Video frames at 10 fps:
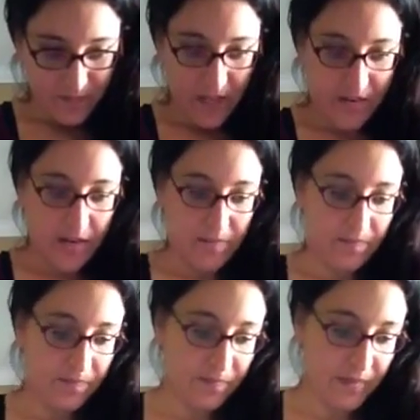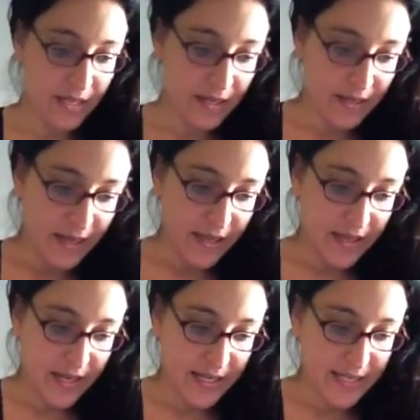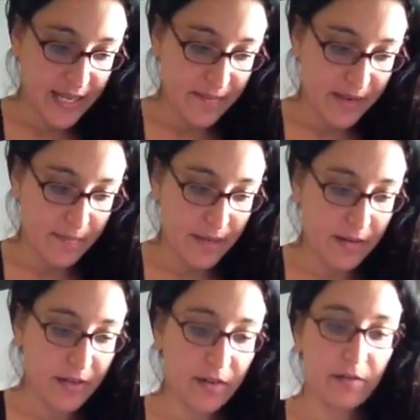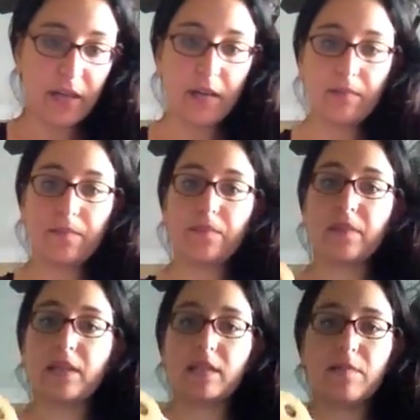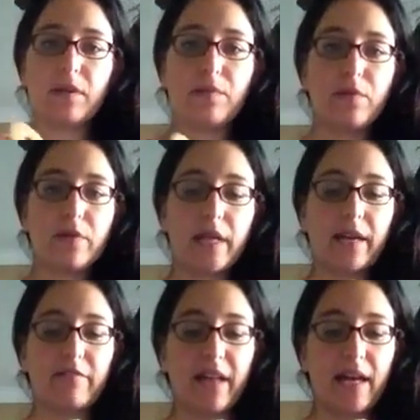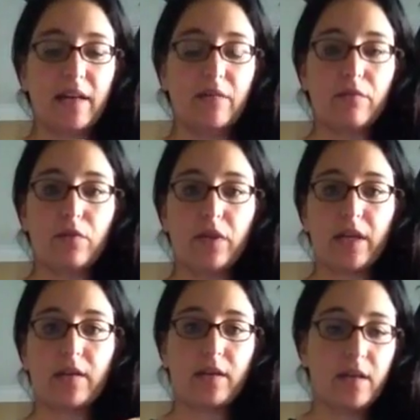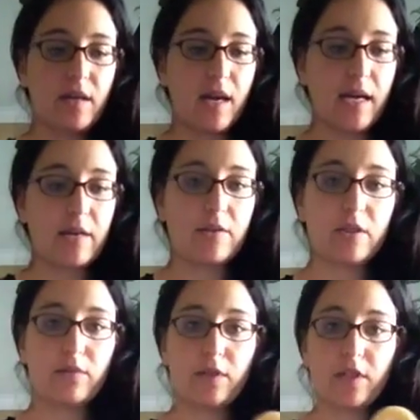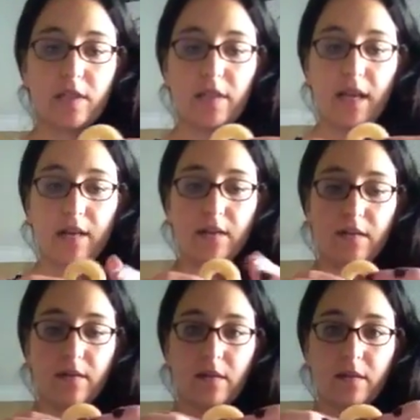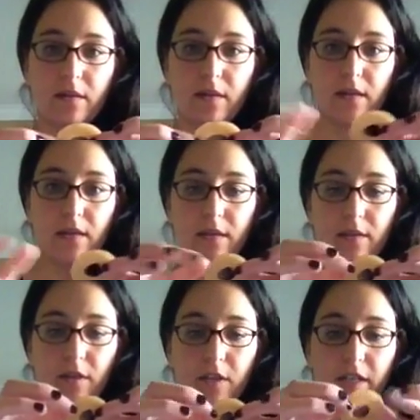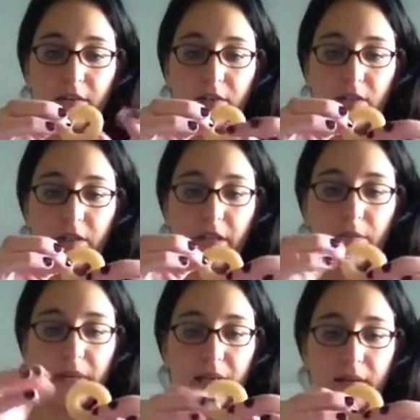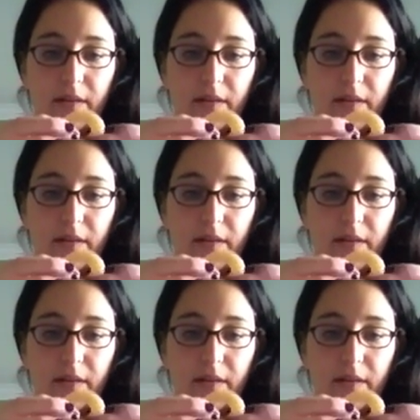All right, and then I take my barrier ring. Some people will like flatten it and roll it. I usually will just kind of stretch it out just a little bit,